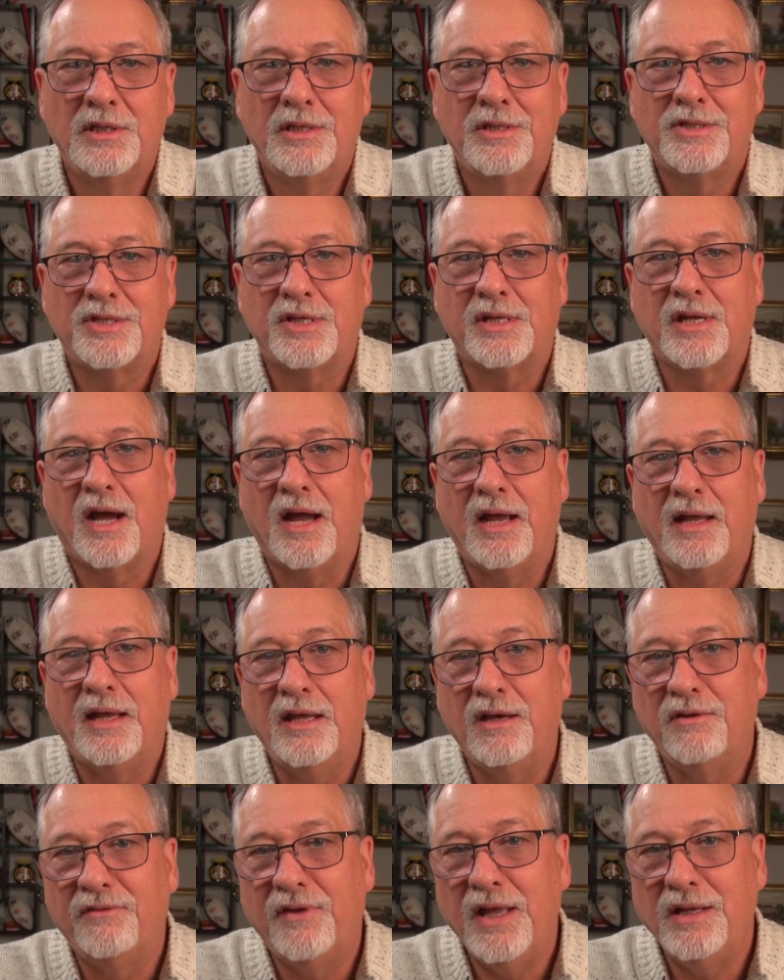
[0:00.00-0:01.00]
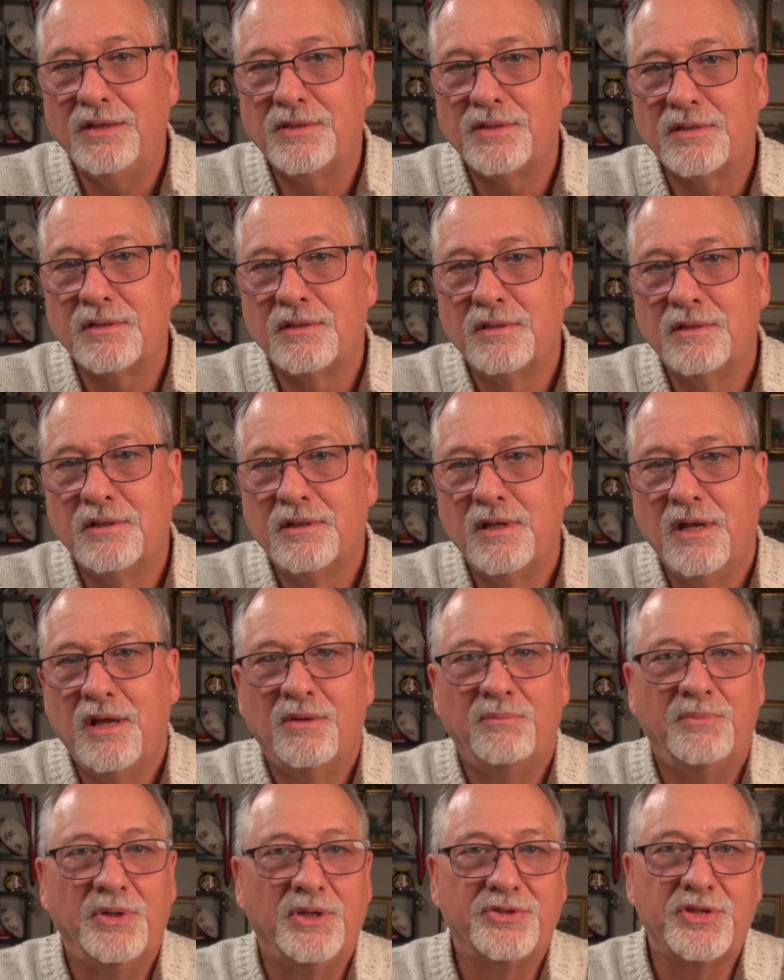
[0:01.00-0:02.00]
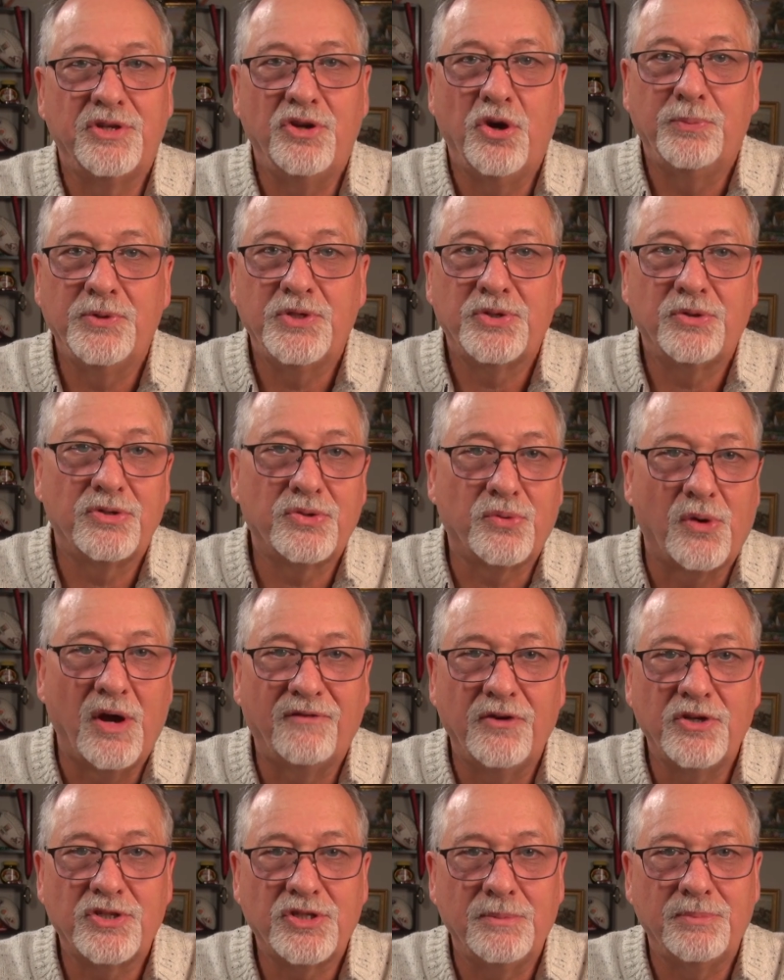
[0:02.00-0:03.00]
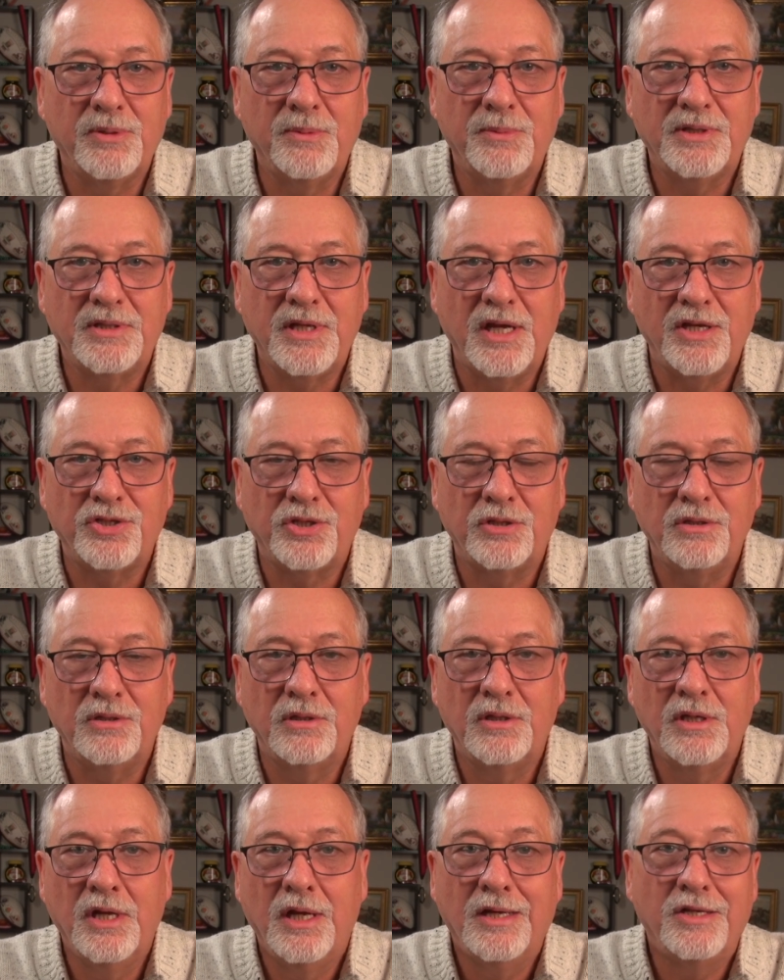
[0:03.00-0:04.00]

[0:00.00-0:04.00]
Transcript: Sakai innovates, builds an open source reference implementation,